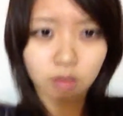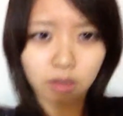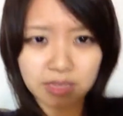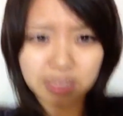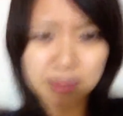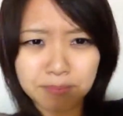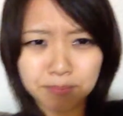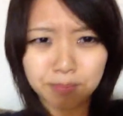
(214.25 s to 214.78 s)

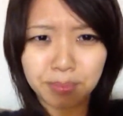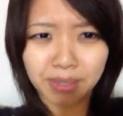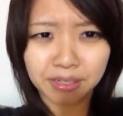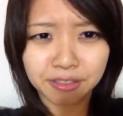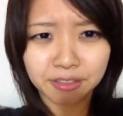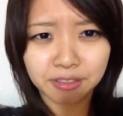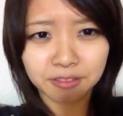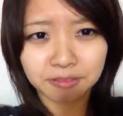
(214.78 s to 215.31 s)
Is it
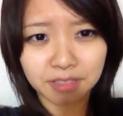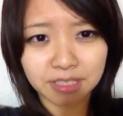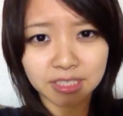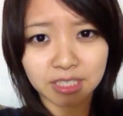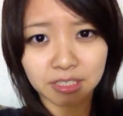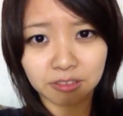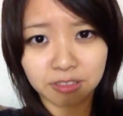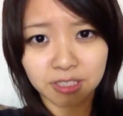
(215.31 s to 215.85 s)
better if I
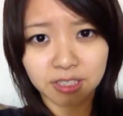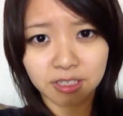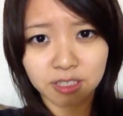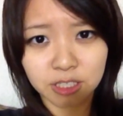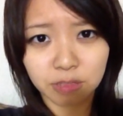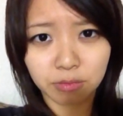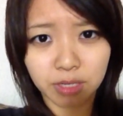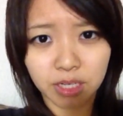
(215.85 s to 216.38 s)
tilt it
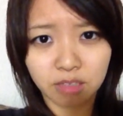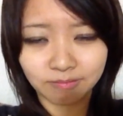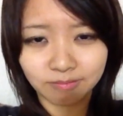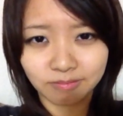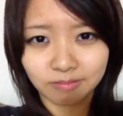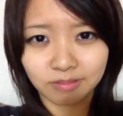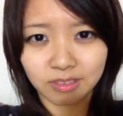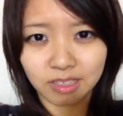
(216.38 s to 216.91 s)
this way?
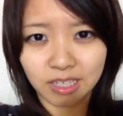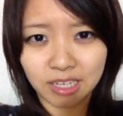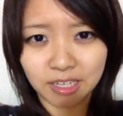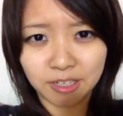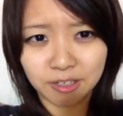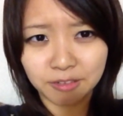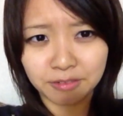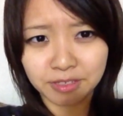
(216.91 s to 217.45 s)
I
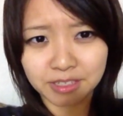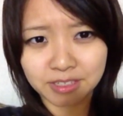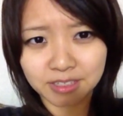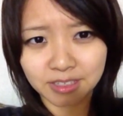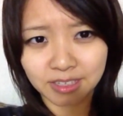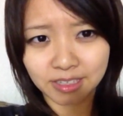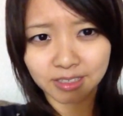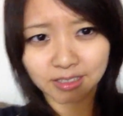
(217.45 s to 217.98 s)
don't know if it's
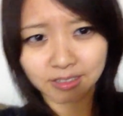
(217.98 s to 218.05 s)
like